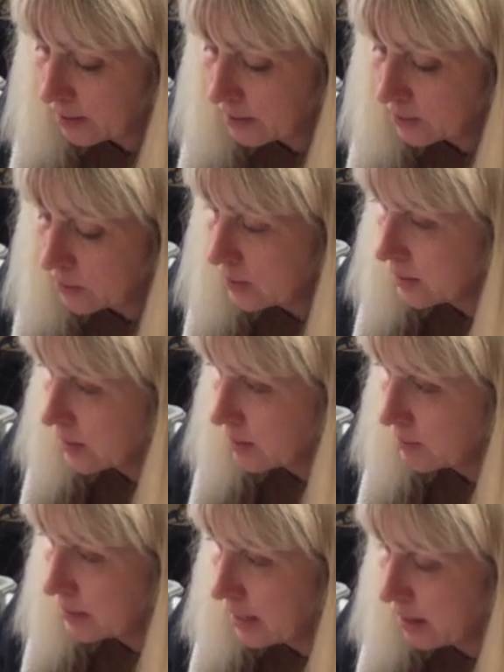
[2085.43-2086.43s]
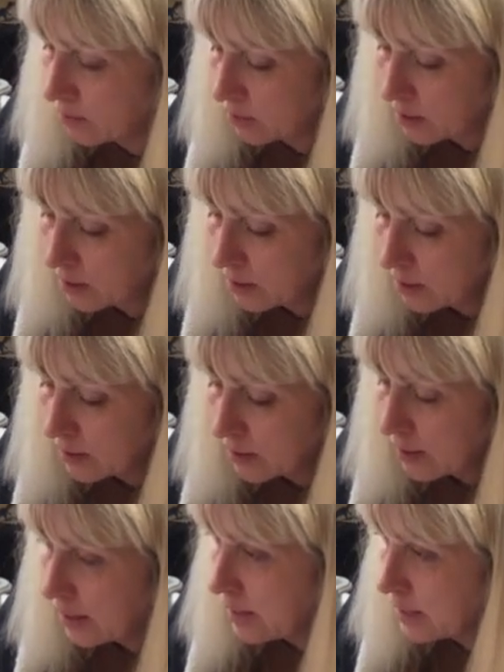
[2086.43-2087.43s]
So this comes down,
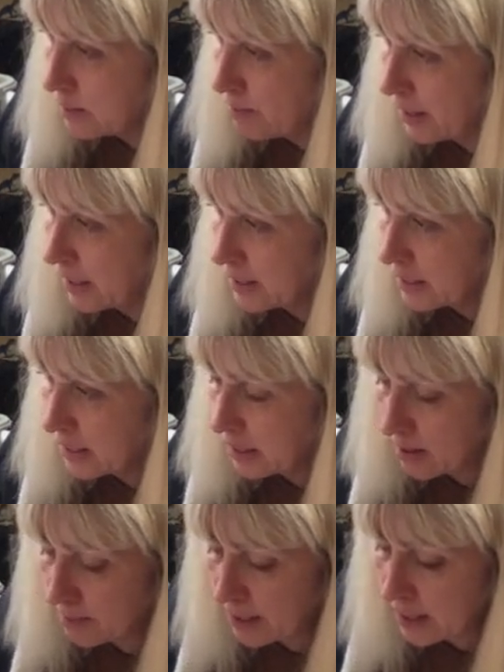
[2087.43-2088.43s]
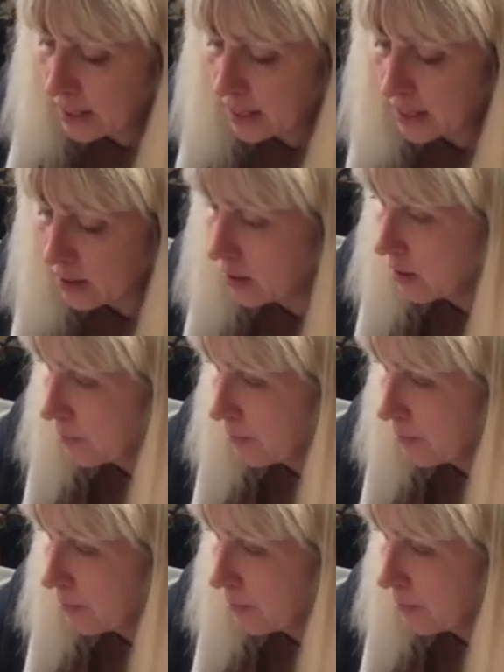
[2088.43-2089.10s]
and his belly's going to come in here.